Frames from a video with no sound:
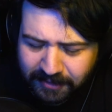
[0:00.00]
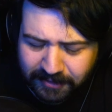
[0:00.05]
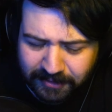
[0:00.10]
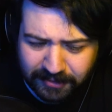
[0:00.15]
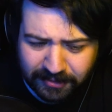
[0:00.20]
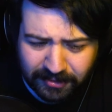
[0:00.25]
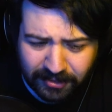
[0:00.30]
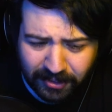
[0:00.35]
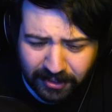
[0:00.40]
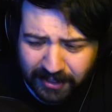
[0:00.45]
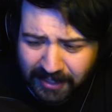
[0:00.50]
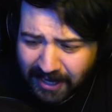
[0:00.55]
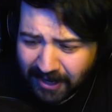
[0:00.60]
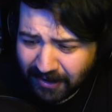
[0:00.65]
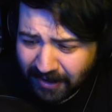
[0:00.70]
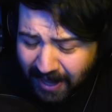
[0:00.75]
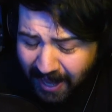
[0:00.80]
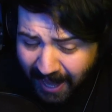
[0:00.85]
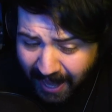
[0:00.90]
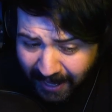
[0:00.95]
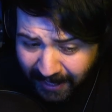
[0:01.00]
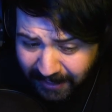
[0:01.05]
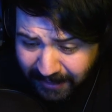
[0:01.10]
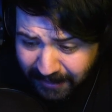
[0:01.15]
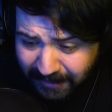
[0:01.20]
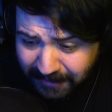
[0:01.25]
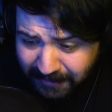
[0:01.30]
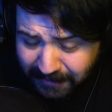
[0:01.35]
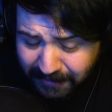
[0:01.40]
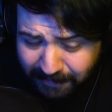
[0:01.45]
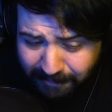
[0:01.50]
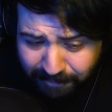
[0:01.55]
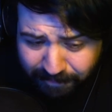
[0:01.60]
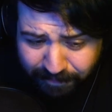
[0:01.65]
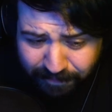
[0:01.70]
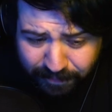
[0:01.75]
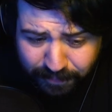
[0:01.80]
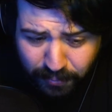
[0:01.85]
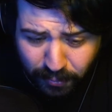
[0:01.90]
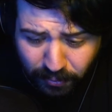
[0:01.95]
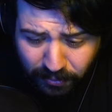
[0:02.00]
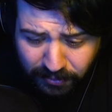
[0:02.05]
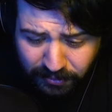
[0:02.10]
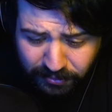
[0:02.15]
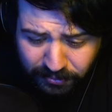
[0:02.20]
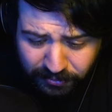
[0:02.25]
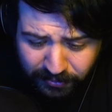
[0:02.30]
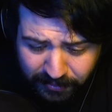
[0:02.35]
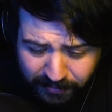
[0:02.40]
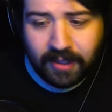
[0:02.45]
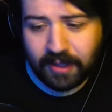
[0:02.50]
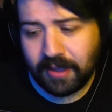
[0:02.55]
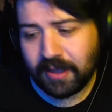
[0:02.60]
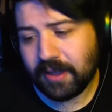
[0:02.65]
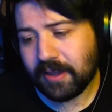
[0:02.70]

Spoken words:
to start out, and it's in portrait.